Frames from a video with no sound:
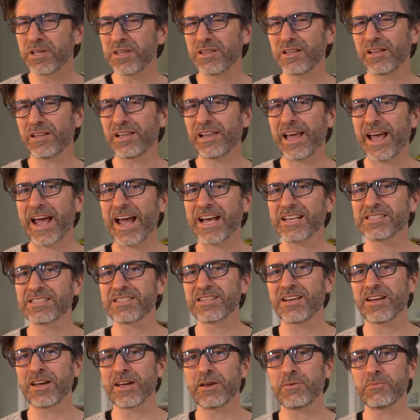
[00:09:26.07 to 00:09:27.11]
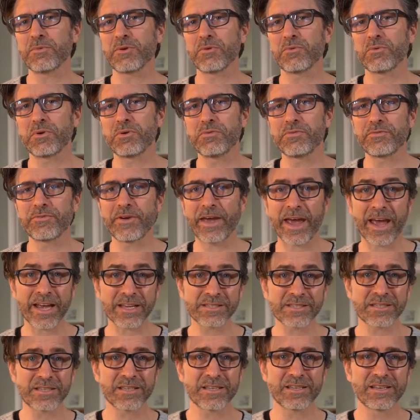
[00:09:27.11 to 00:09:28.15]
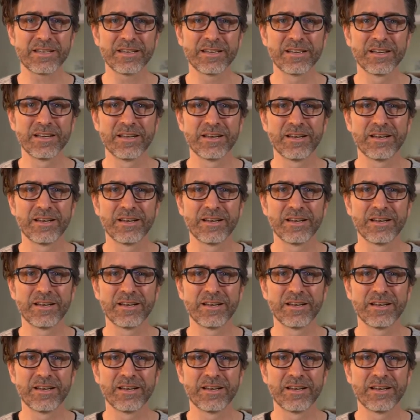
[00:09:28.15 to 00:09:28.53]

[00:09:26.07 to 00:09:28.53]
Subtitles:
the last time that we fasted